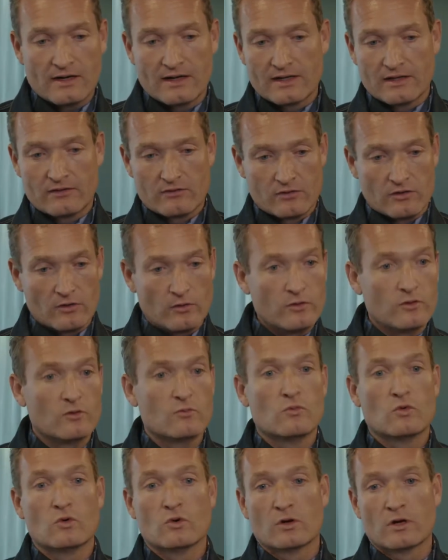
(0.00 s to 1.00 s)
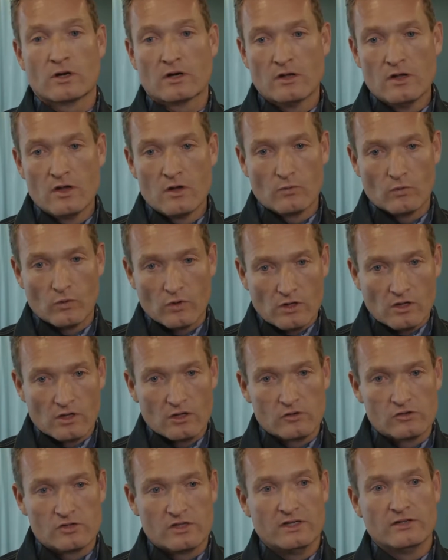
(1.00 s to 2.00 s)
I get to know you more, work
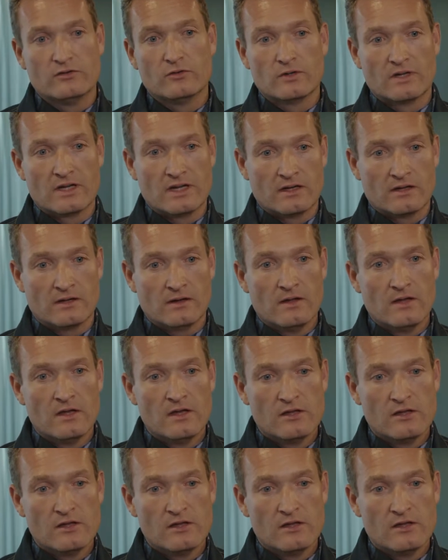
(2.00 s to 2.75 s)
closely together.